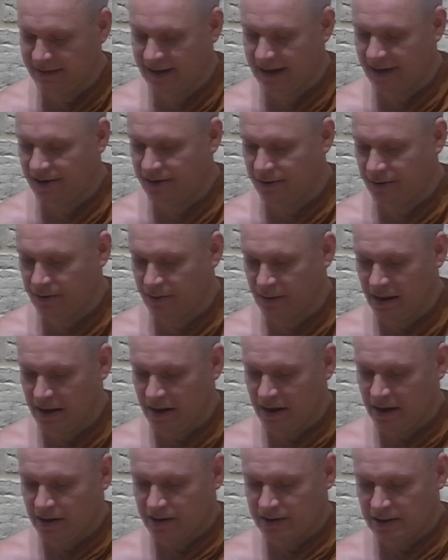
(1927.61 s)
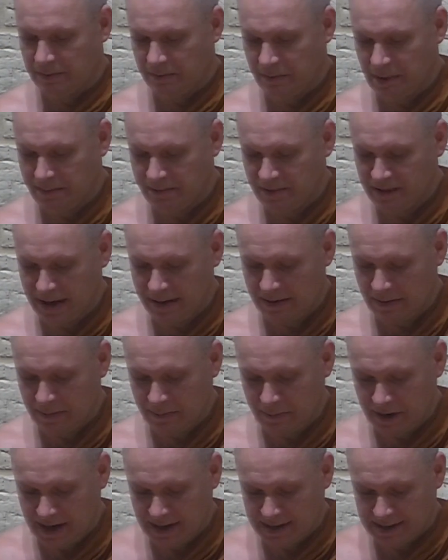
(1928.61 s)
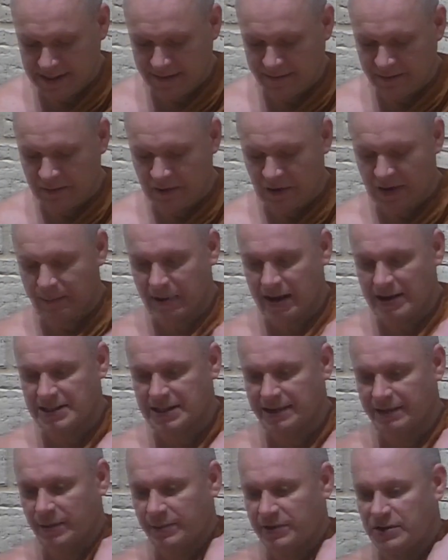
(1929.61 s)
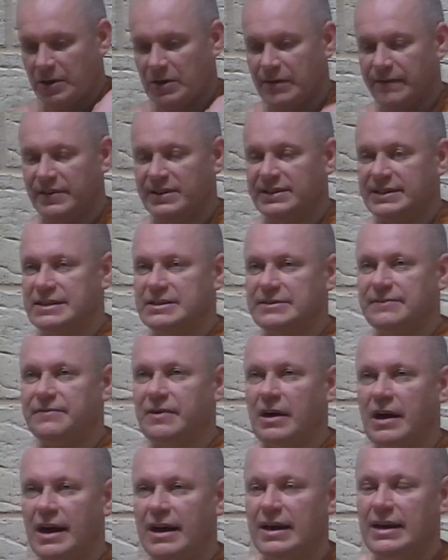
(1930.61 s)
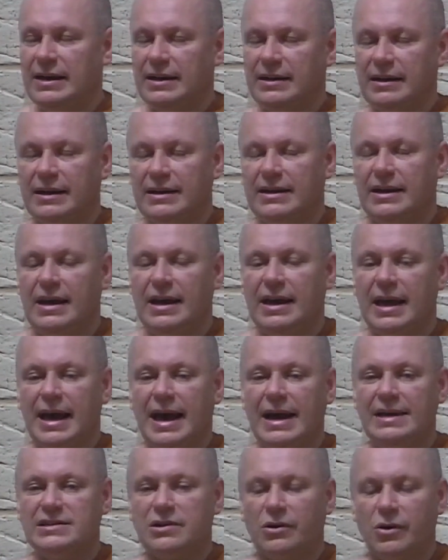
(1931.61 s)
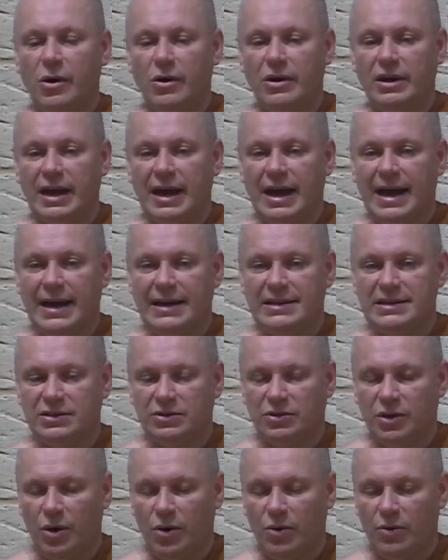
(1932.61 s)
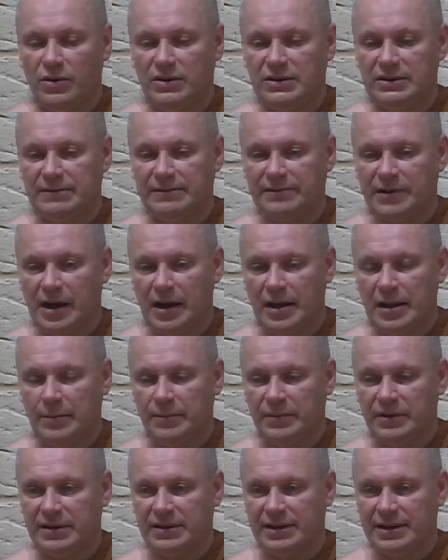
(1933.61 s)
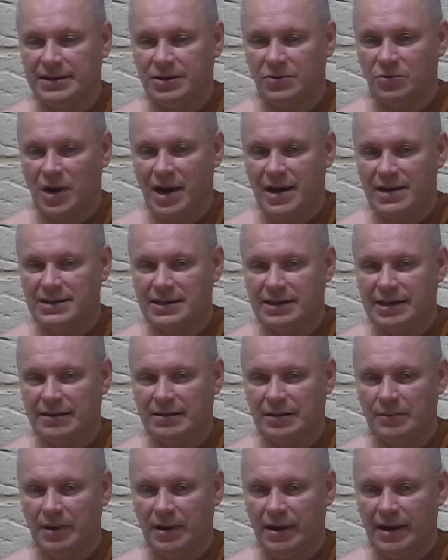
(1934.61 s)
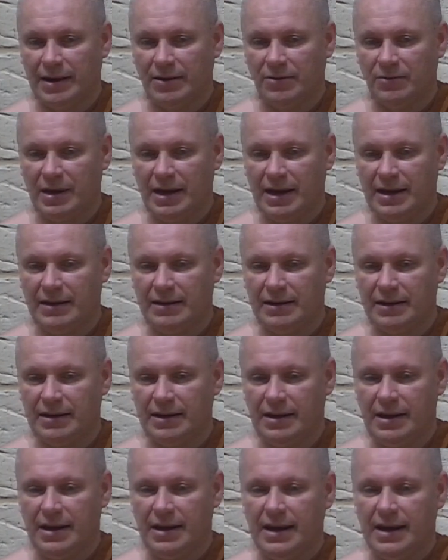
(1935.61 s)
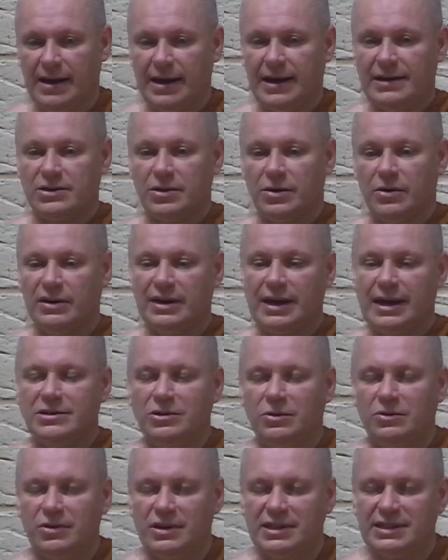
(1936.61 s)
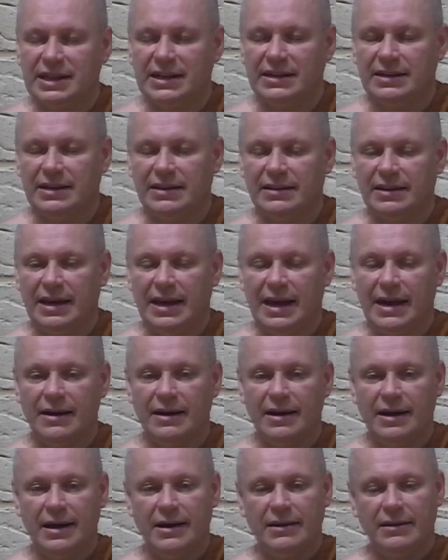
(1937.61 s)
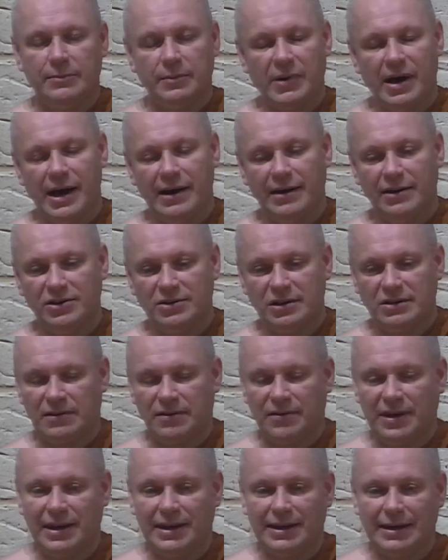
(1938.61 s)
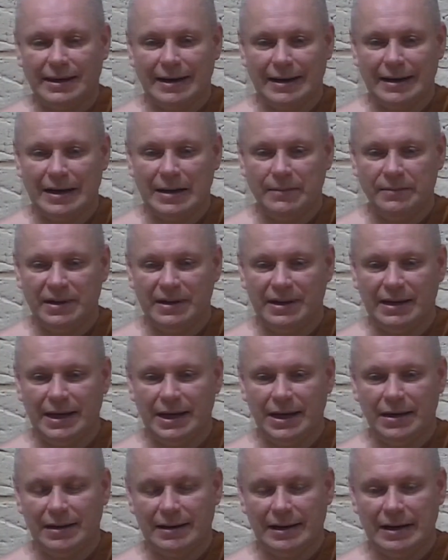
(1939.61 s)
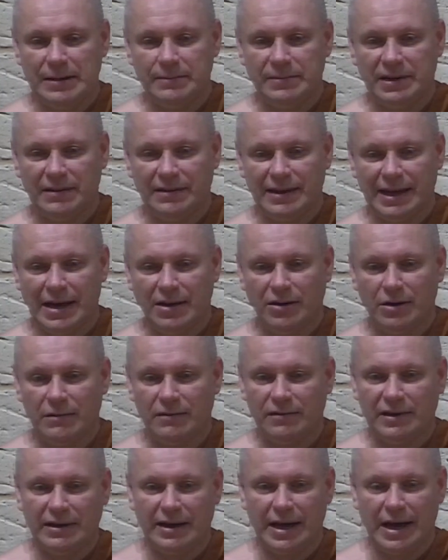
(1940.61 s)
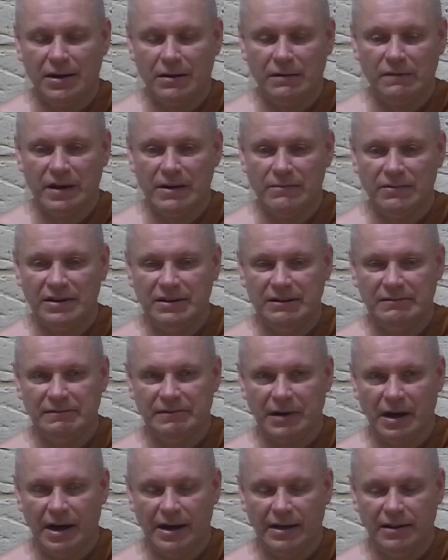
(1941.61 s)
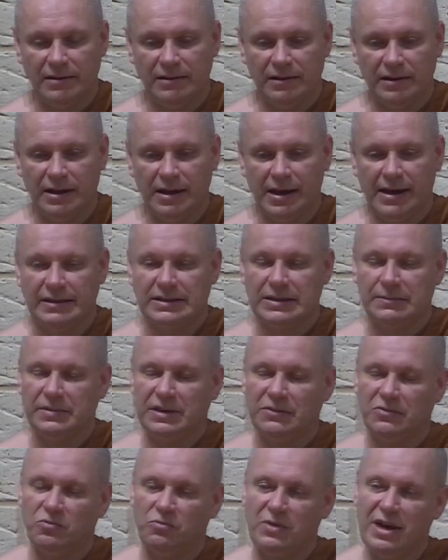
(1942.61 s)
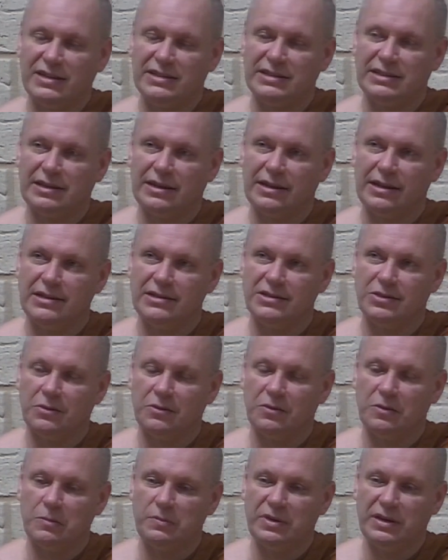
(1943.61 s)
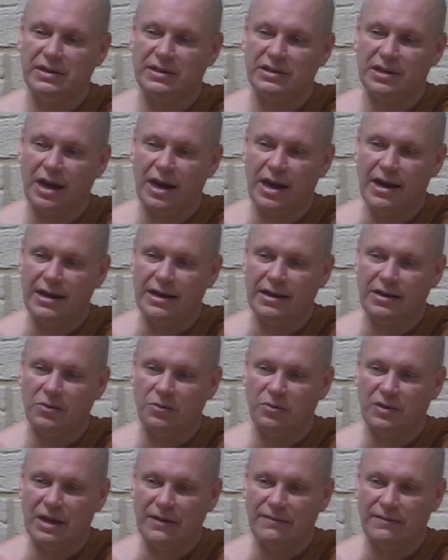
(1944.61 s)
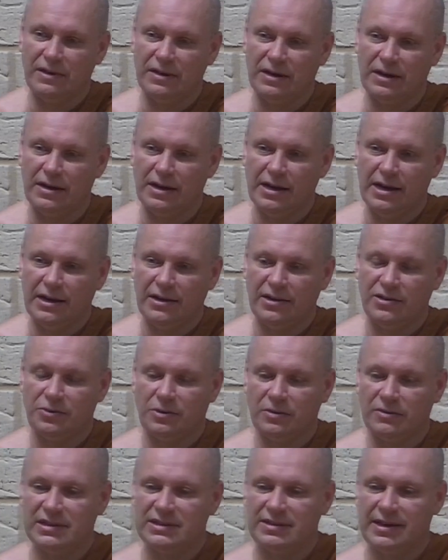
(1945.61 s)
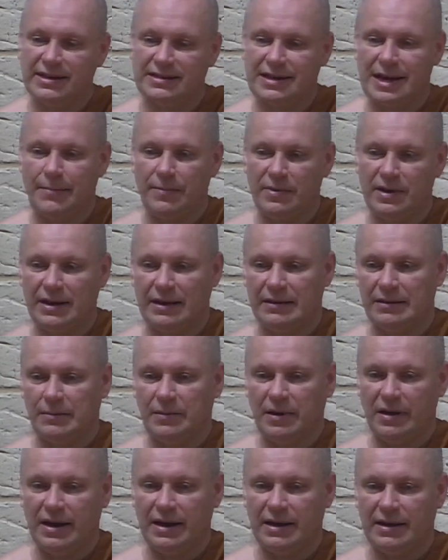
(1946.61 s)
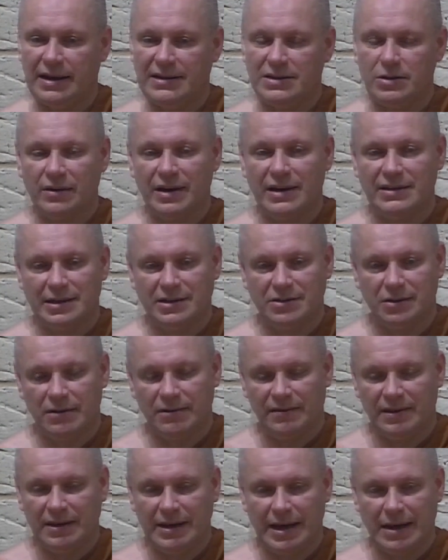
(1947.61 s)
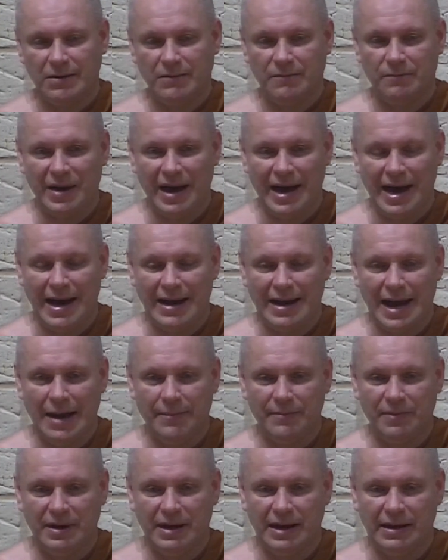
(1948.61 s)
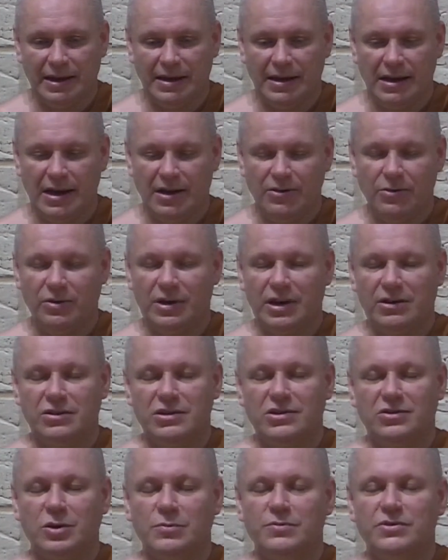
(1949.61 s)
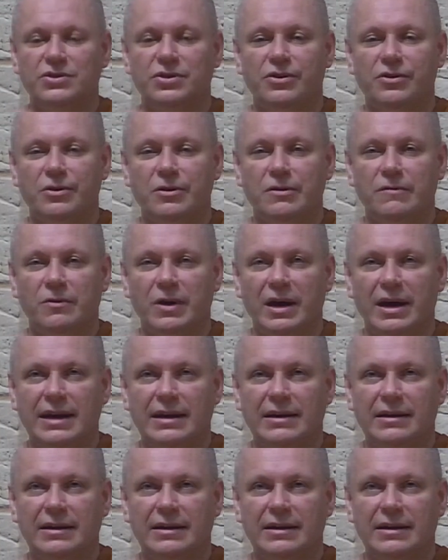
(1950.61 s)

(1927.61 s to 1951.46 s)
Thank you. So remember that passive observance is fine as long as no defilement is arising in the mind, right? As long as you're just sitting there, the mind is just thinking a little bit here, a little bit there, nothing kind of very defiled. It's a bit restless or you're a bit tired or whatever. There's all these things happening in the mind. As long as there's nothing kind of bad happening, you can just observe, right?